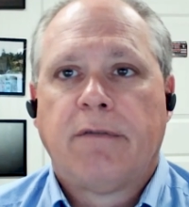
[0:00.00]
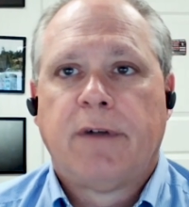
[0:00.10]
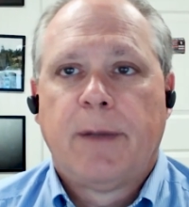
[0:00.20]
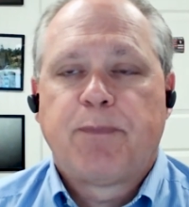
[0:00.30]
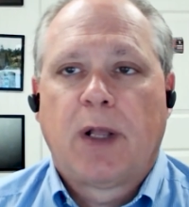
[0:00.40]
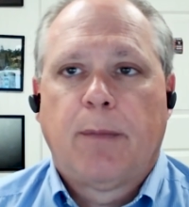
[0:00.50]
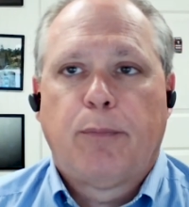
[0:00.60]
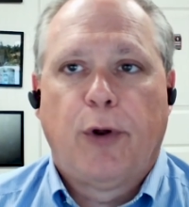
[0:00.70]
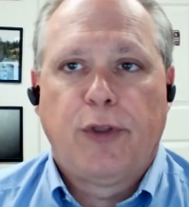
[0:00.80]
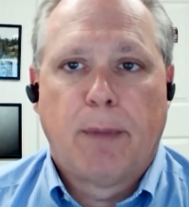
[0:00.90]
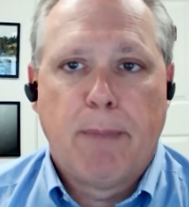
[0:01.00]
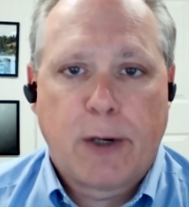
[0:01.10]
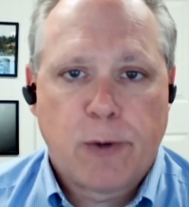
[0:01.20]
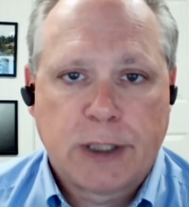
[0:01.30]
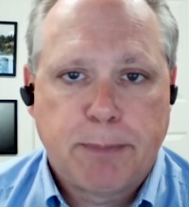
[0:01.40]
of putting the
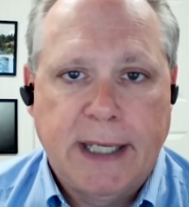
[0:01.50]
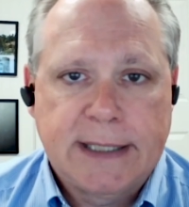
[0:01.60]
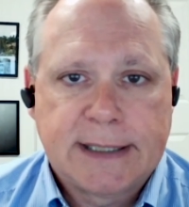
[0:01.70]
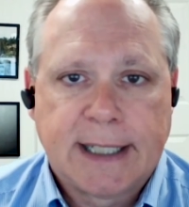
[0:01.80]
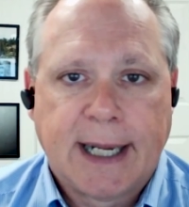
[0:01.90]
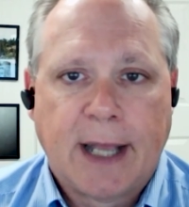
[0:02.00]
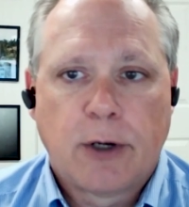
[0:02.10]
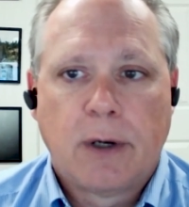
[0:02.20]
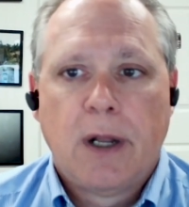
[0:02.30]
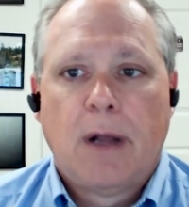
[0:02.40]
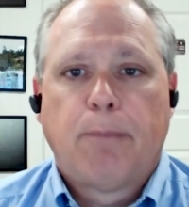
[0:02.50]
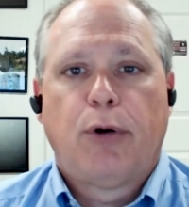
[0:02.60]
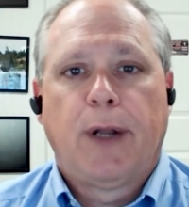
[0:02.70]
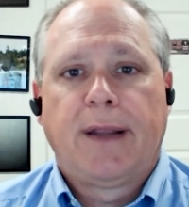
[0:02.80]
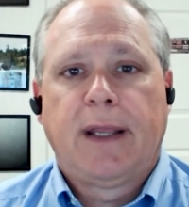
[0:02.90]
metrics pieces together,
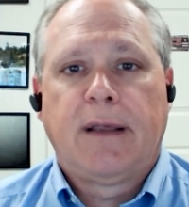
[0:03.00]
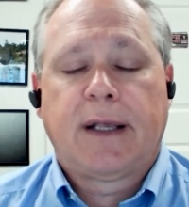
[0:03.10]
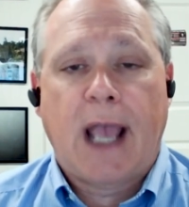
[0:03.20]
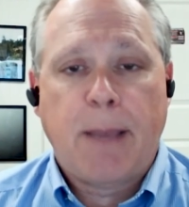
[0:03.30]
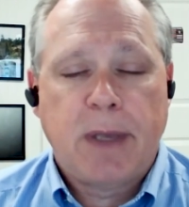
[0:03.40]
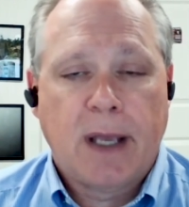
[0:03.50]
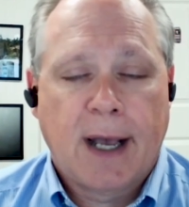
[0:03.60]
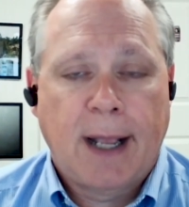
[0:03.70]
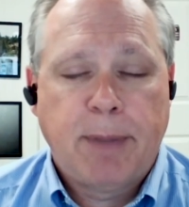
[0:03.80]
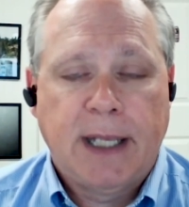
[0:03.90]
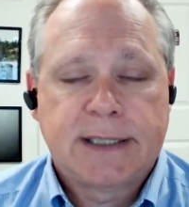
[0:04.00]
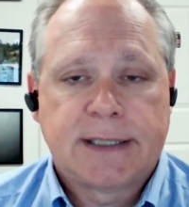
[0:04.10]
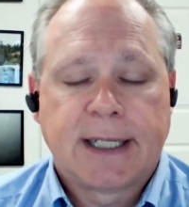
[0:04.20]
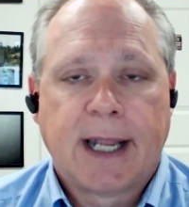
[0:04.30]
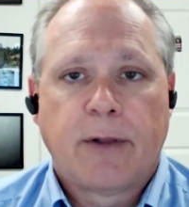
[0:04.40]
putting the KPI
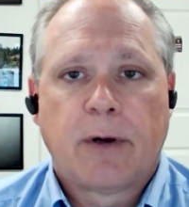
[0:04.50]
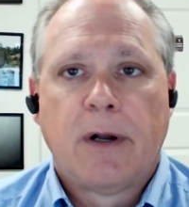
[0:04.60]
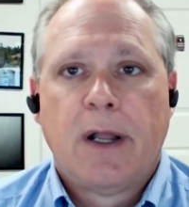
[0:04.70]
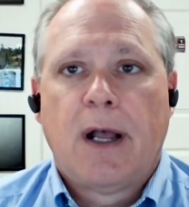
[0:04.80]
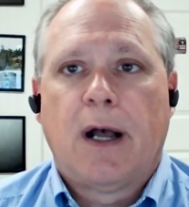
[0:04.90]
pieces together,